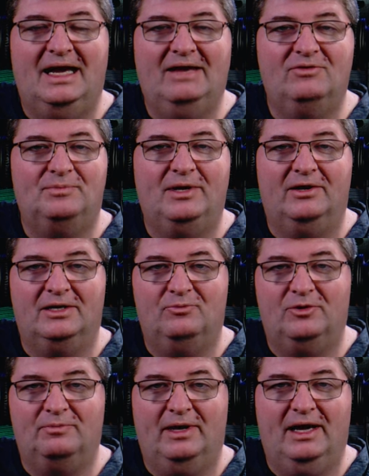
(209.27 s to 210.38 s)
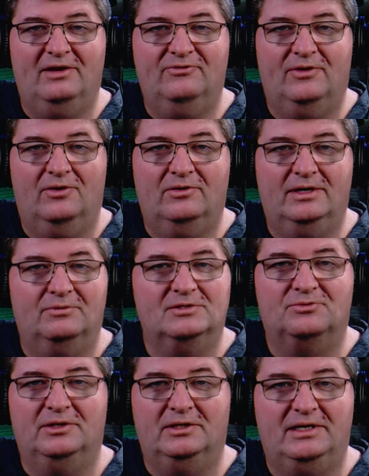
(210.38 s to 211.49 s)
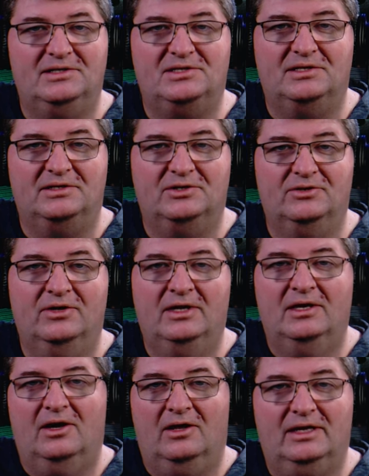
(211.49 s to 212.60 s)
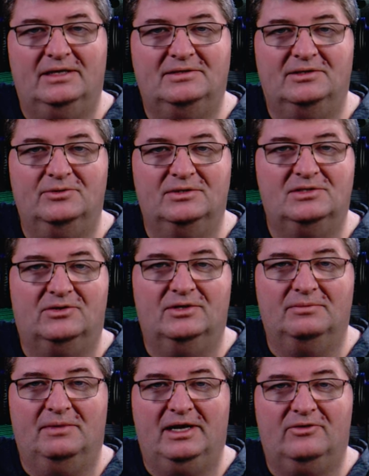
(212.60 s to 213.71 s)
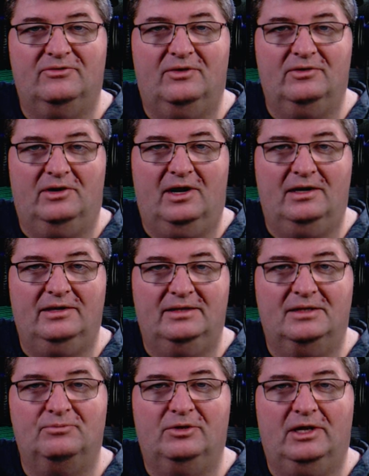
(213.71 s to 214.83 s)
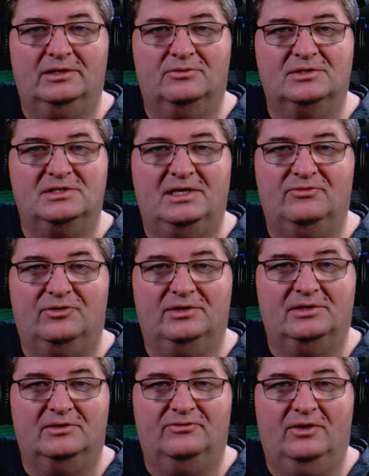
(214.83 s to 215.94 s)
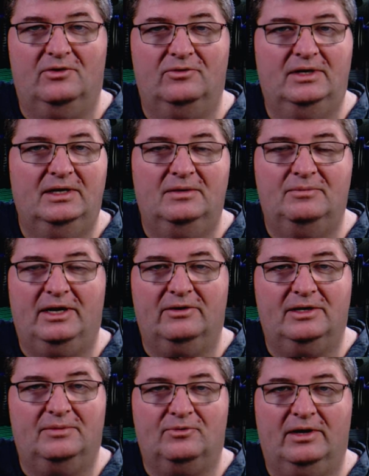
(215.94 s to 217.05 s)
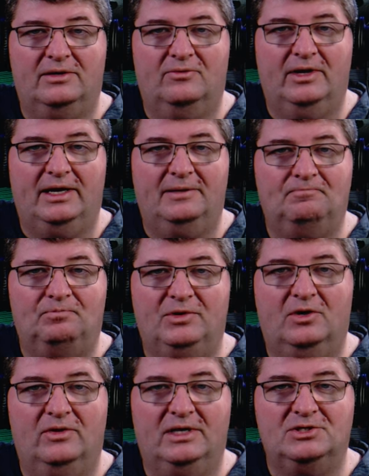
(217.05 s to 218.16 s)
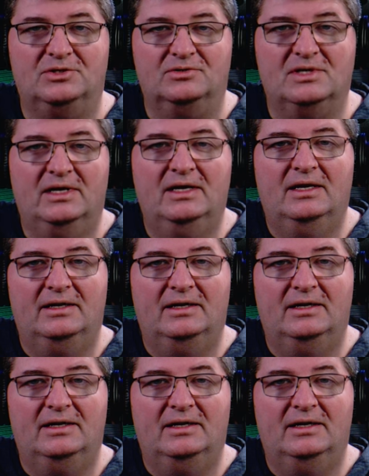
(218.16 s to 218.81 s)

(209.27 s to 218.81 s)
I have it paired up with my iPhone. It was really easy to do. All I had to do was turn the microphone on and then plug the receiver into the phone. Paired up right away, no issues.